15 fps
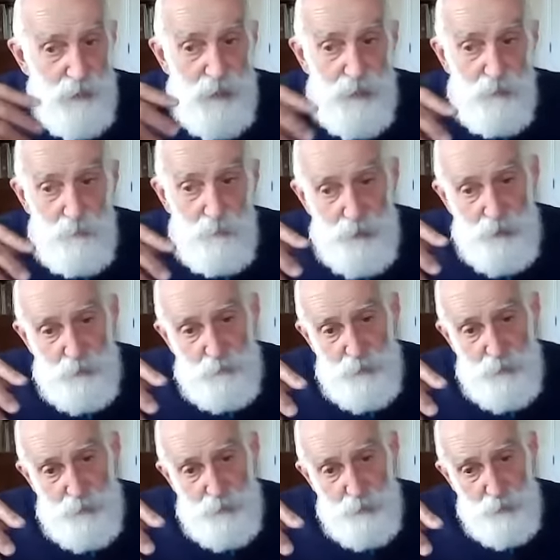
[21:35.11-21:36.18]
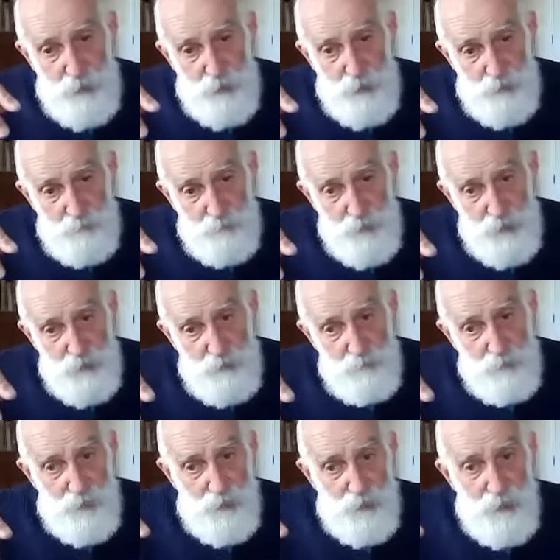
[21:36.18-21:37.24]
inward spiritual aeroplane,
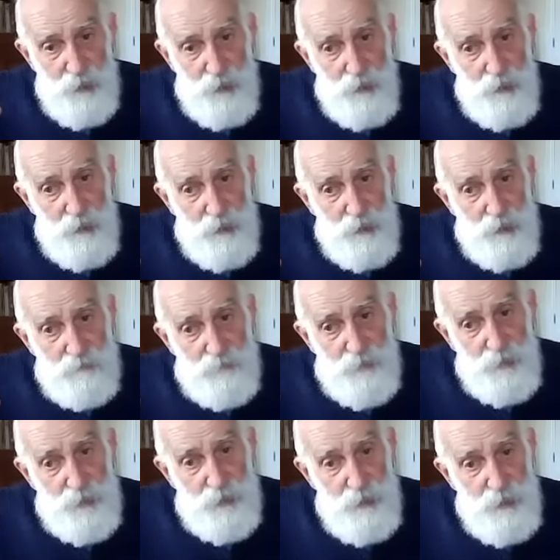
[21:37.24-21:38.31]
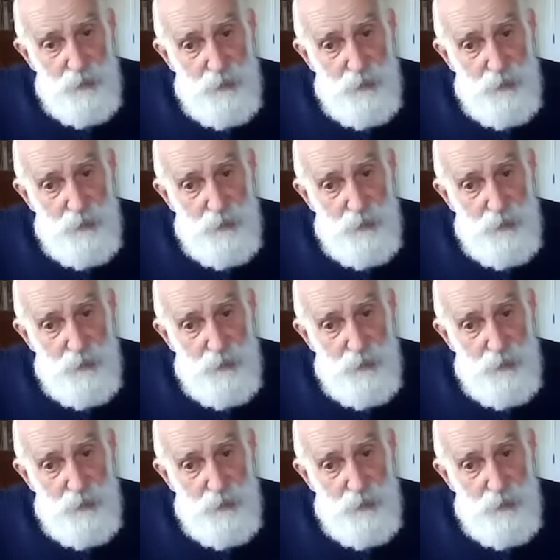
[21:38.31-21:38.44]
which has lifted